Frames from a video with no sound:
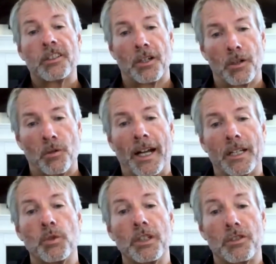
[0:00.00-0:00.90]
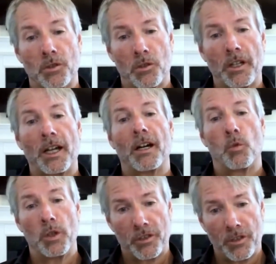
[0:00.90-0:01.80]
So as we sort
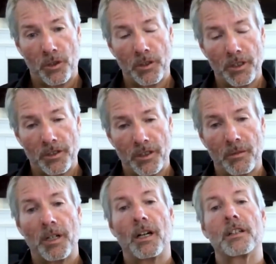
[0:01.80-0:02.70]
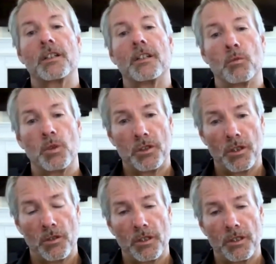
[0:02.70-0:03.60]
out which token is commodity and which
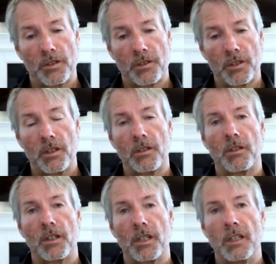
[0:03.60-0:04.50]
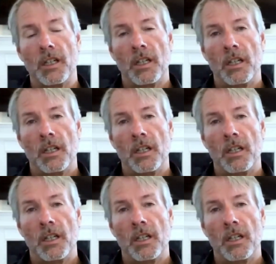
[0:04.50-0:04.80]
token is a security,